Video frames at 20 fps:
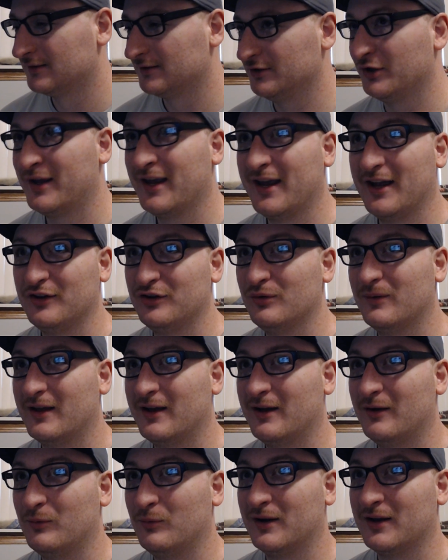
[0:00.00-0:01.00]
You can't do
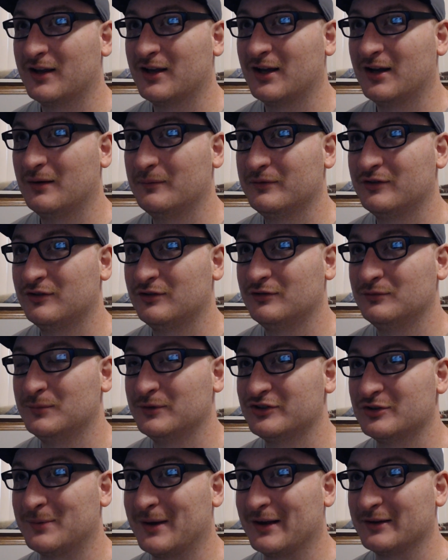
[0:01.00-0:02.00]
that when it comes to
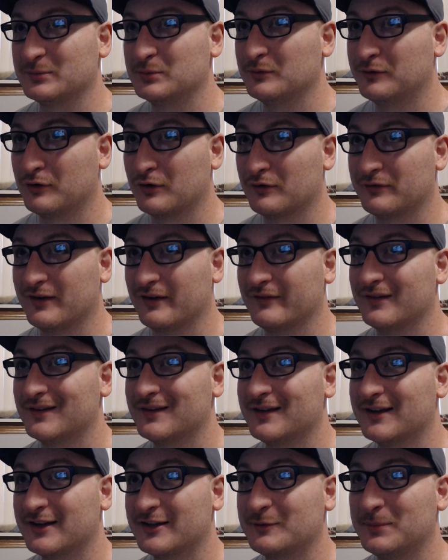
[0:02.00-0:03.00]
Mission Impossible 4, 5, and
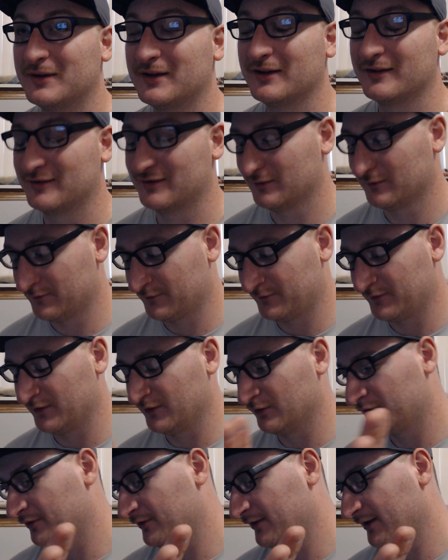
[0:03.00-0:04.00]
6 because it
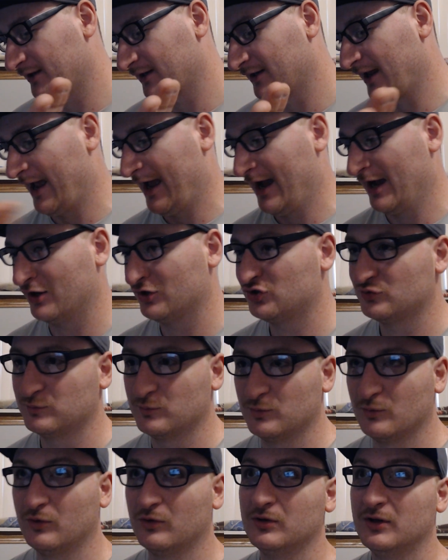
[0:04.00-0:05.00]
feels like an
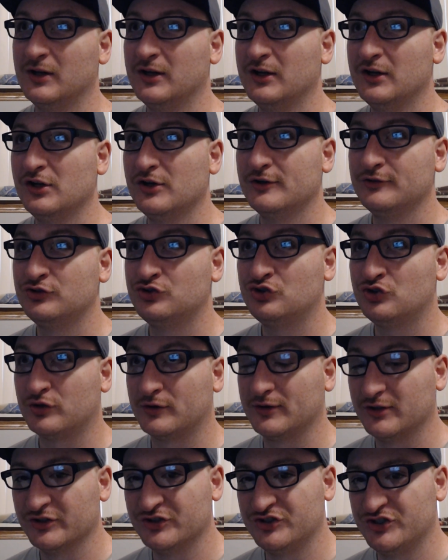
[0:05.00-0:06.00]
actual
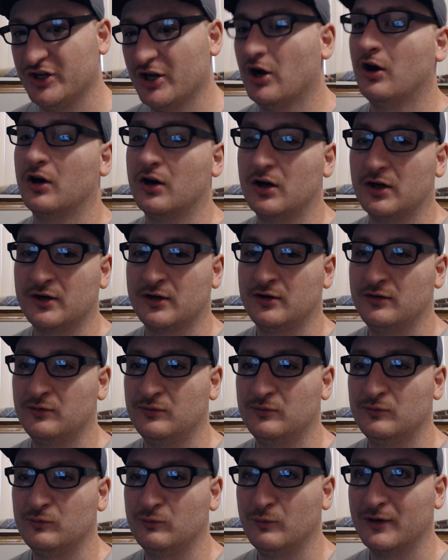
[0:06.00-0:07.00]
trilogy arc
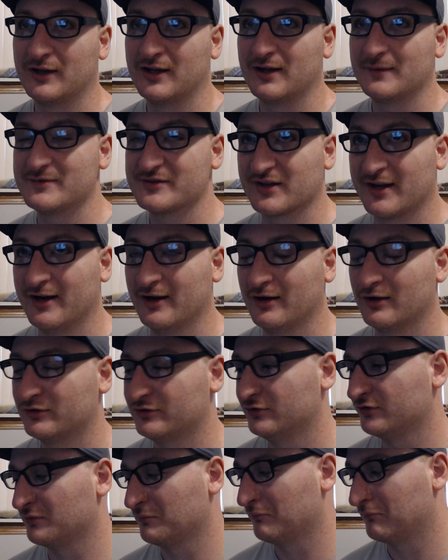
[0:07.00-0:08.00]
when it comes to
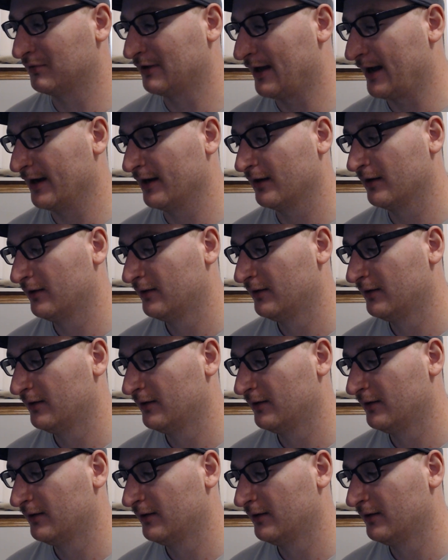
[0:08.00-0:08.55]
characters and plot.